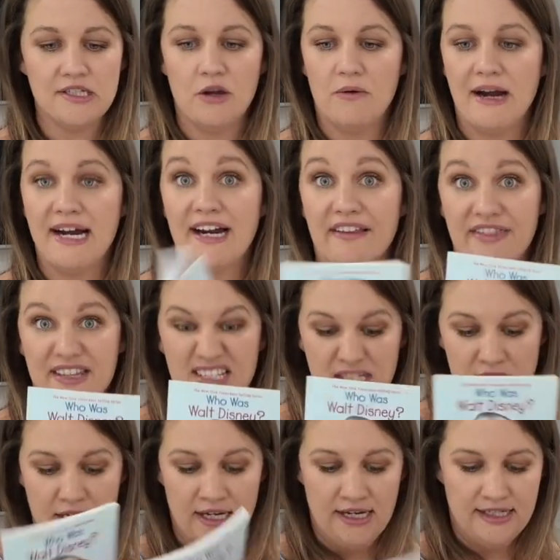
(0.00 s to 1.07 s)
so I got
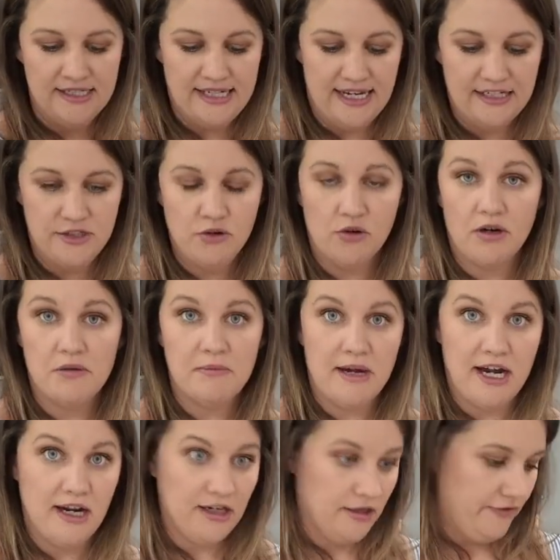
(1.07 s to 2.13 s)
this to add to our
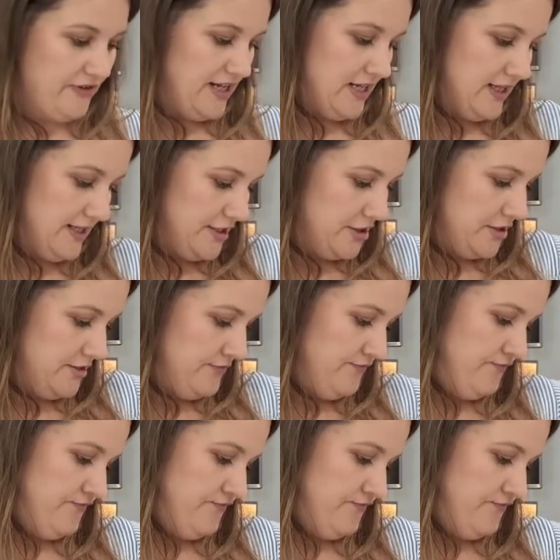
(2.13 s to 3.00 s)
biography collection.